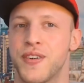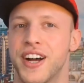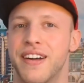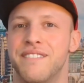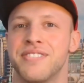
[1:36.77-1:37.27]

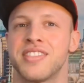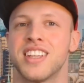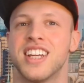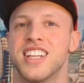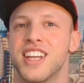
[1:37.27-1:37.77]
But
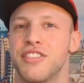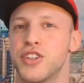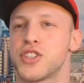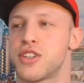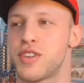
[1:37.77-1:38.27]
if
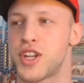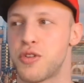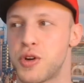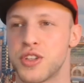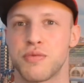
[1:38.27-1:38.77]
you're somebody who
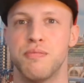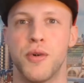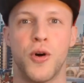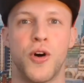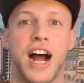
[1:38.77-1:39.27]
wants
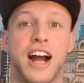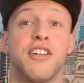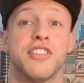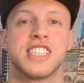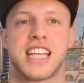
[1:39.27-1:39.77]
more out
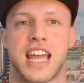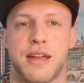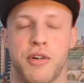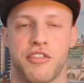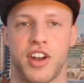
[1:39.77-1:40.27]
of this
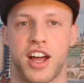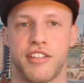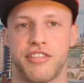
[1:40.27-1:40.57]
game of life,